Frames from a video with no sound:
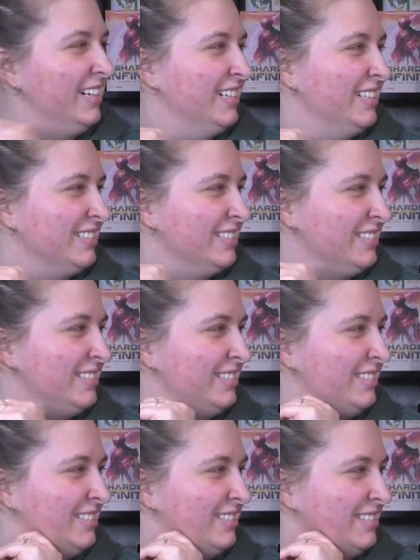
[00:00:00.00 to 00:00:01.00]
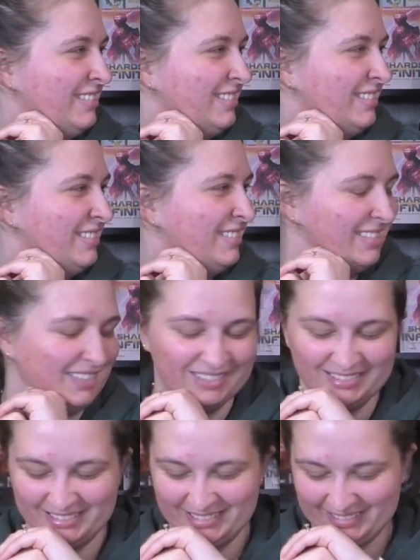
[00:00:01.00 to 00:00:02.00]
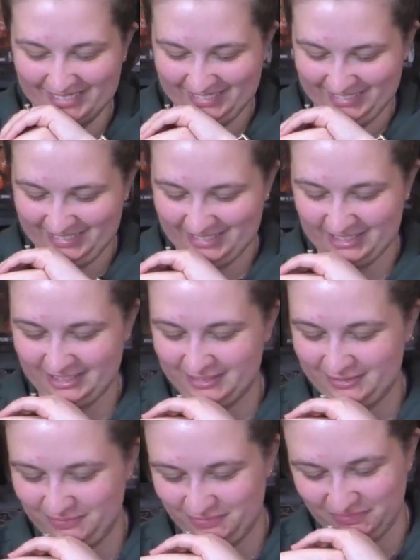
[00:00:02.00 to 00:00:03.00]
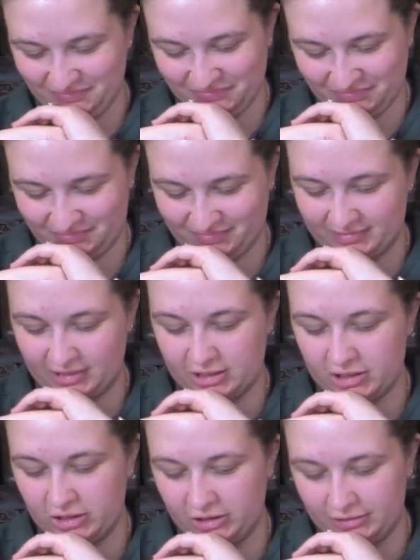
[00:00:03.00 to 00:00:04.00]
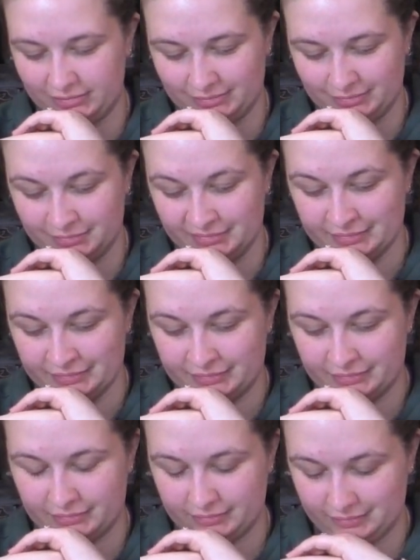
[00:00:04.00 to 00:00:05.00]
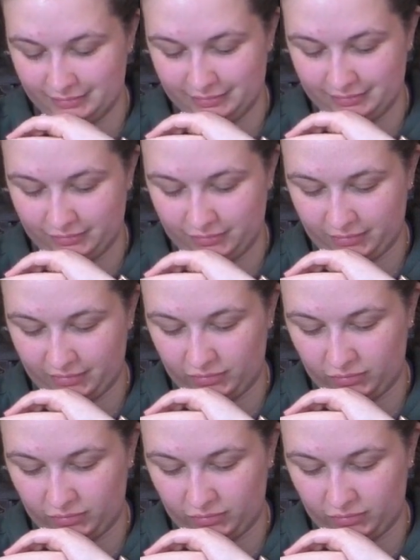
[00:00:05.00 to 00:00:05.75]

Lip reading: (not speaking)